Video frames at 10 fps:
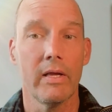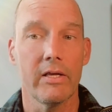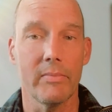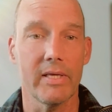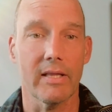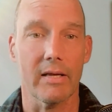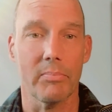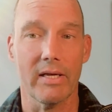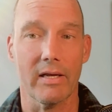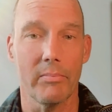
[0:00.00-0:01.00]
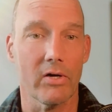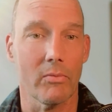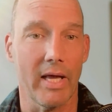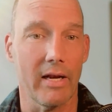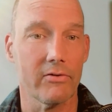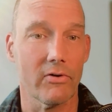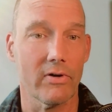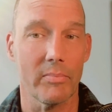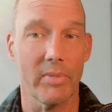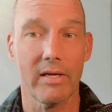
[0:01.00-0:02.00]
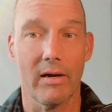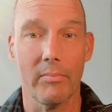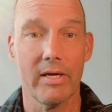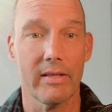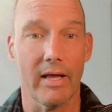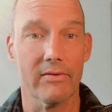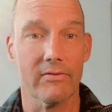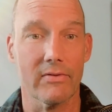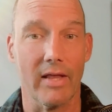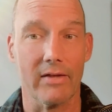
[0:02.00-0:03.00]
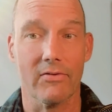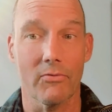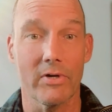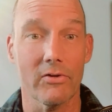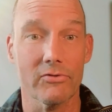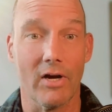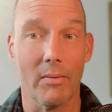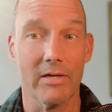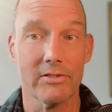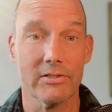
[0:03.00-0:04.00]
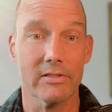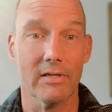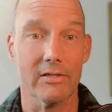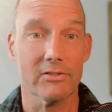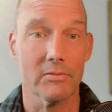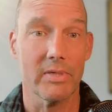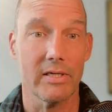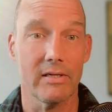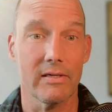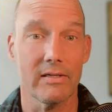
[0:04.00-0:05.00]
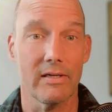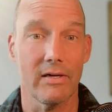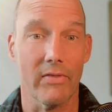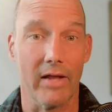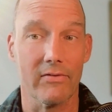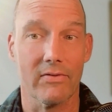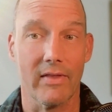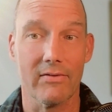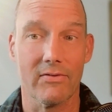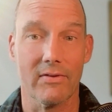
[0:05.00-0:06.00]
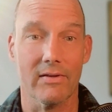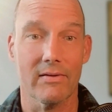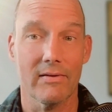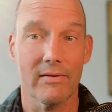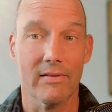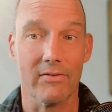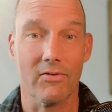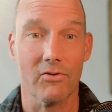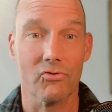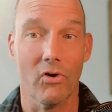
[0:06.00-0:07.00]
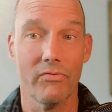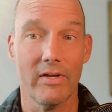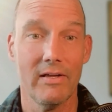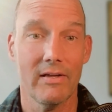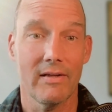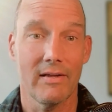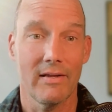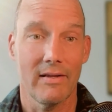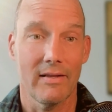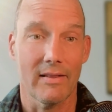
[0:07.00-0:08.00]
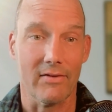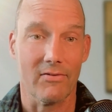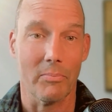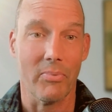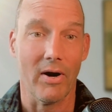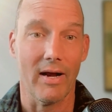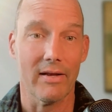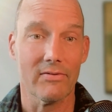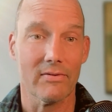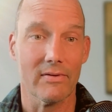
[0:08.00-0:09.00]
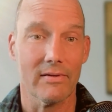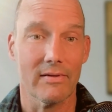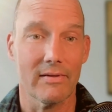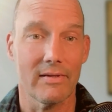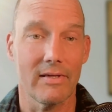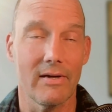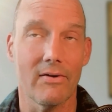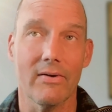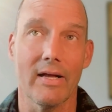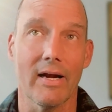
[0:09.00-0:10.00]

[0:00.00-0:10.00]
you mean like being a middle manager at a big company? That's the real job I should be, you know, that's the trophy. That's the prize, you know? And I